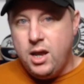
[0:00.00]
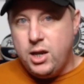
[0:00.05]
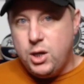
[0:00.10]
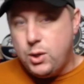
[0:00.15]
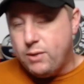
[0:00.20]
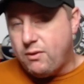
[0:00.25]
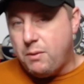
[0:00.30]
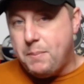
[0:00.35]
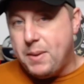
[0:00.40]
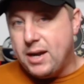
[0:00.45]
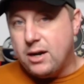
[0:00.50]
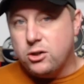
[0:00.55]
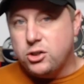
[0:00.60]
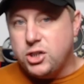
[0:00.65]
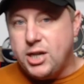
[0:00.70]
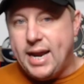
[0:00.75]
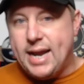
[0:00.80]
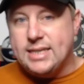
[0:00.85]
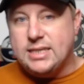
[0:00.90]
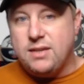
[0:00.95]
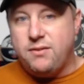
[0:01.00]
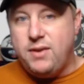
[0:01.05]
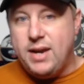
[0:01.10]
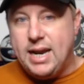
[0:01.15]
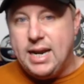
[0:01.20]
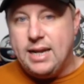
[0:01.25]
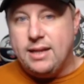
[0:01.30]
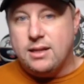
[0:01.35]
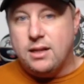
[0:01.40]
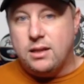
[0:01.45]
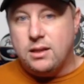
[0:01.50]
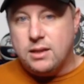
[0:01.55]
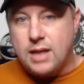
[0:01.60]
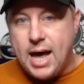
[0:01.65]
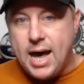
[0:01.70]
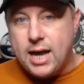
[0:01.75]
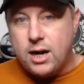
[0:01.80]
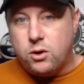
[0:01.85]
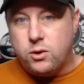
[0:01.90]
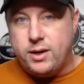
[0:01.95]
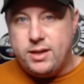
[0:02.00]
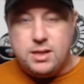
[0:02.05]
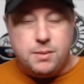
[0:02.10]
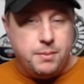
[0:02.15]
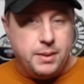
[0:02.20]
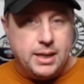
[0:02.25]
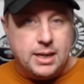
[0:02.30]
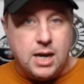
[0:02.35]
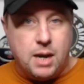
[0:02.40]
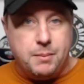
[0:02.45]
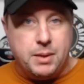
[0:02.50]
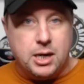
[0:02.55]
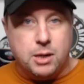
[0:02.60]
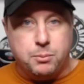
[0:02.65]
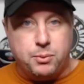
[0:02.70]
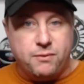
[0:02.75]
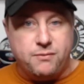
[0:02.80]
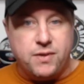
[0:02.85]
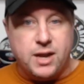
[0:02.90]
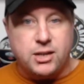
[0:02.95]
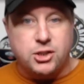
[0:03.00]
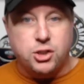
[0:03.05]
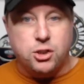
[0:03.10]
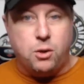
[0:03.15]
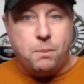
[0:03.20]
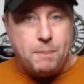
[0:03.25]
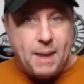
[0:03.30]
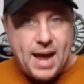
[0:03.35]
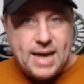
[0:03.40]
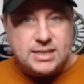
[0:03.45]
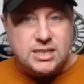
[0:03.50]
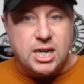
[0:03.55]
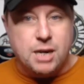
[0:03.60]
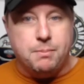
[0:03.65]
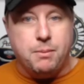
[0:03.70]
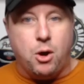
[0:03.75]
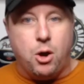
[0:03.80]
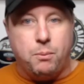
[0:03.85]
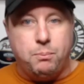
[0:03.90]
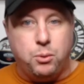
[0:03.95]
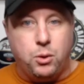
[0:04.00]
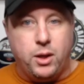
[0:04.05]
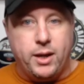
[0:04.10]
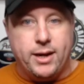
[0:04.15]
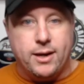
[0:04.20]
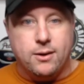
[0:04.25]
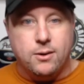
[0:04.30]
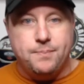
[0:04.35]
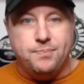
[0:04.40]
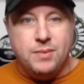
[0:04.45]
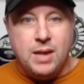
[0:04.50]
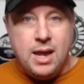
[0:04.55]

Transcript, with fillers: You have a better chance of hitting the lottery than becoming a professional basketball player.